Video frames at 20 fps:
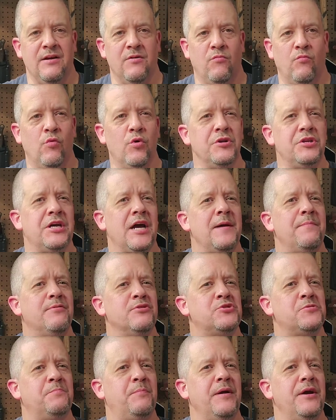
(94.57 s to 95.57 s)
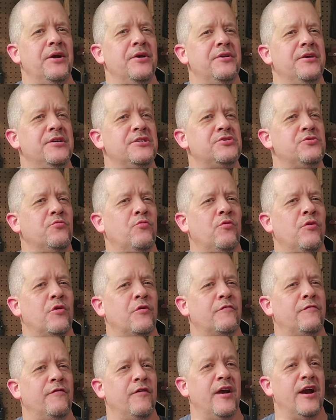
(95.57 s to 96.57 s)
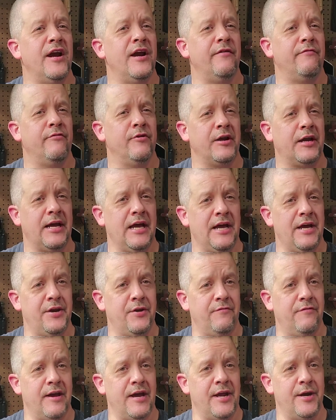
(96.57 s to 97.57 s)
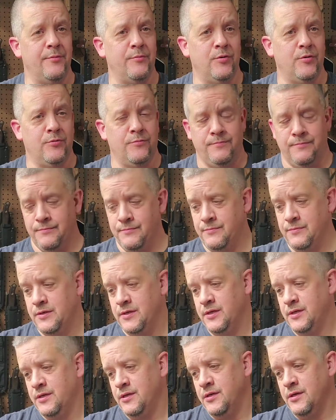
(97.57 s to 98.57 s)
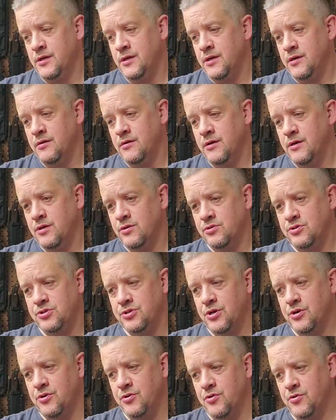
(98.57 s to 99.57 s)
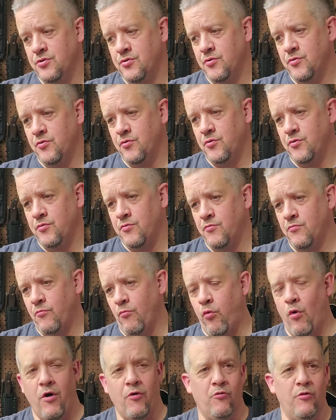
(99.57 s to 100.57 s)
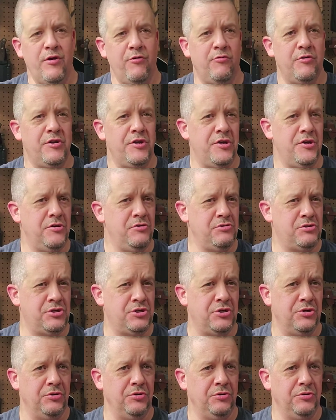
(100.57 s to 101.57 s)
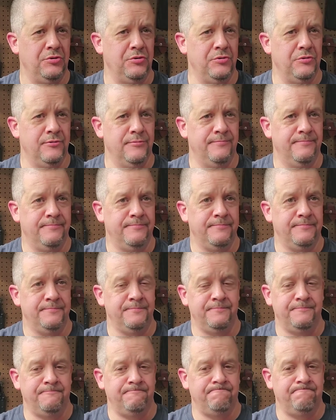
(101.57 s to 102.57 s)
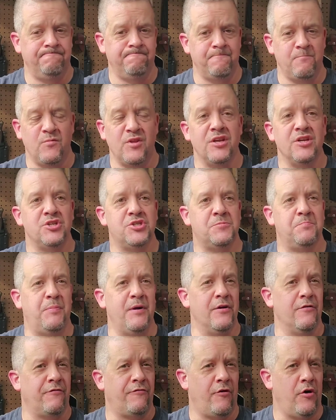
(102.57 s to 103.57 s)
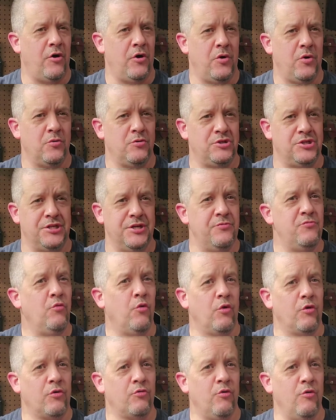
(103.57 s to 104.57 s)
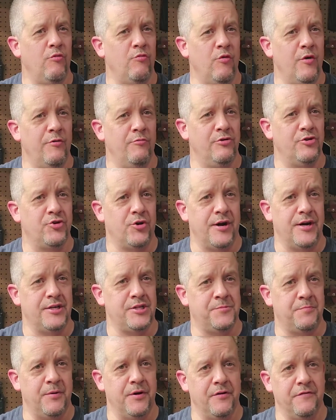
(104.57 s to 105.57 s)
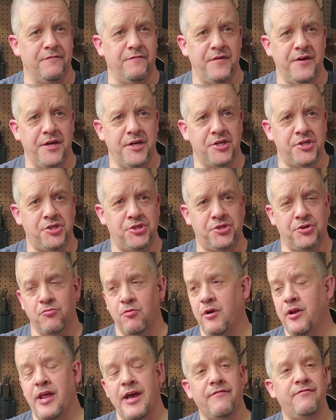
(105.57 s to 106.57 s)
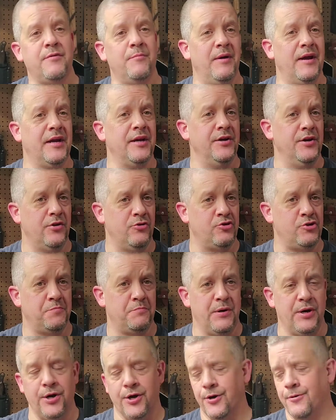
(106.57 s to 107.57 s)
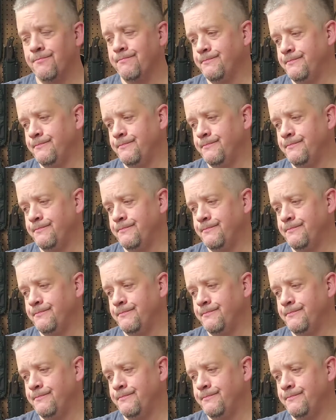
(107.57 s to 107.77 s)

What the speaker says: one type of spear doesn't work for every kind of animal. So what we would use to spear frogs didn't work when we would try to spear fish, so we'd have to make another spear.